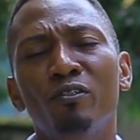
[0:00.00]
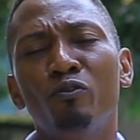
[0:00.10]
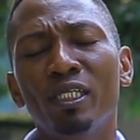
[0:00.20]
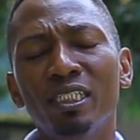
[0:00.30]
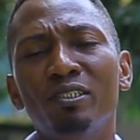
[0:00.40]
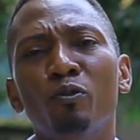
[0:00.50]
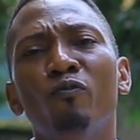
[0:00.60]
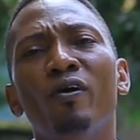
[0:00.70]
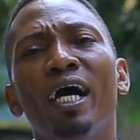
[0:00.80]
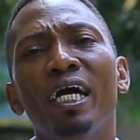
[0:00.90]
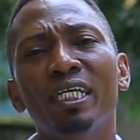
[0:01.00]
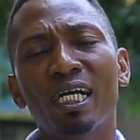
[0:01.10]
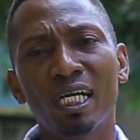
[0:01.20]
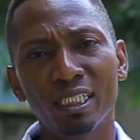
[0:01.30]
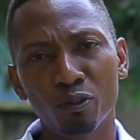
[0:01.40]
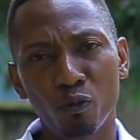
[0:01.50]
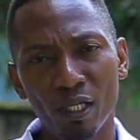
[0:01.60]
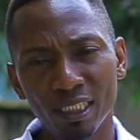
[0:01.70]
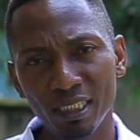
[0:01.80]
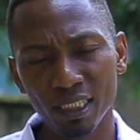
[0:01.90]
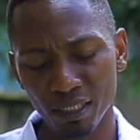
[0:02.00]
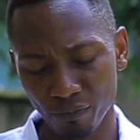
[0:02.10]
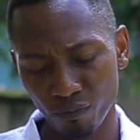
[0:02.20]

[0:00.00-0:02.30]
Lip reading: traits of high carcass quality.